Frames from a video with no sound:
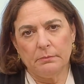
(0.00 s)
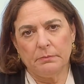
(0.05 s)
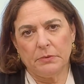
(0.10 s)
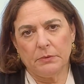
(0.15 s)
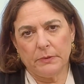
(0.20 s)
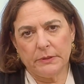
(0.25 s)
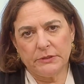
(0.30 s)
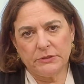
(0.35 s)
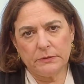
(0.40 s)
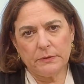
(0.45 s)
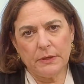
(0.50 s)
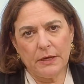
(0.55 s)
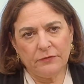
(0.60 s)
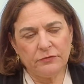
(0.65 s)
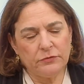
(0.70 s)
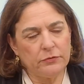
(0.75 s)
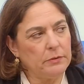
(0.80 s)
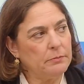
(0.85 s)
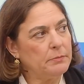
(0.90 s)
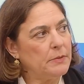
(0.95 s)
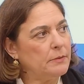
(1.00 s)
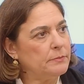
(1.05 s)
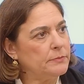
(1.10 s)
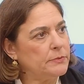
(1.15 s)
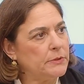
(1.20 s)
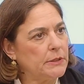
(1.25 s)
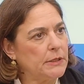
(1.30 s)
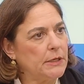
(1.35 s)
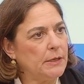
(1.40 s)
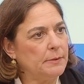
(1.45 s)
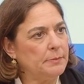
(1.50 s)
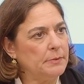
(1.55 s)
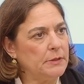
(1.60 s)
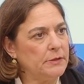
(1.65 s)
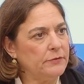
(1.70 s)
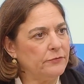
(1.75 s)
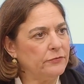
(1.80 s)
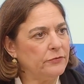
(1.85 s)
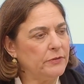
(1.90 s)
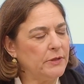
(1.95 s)
But we do have to remember a
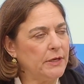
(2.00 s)
couple of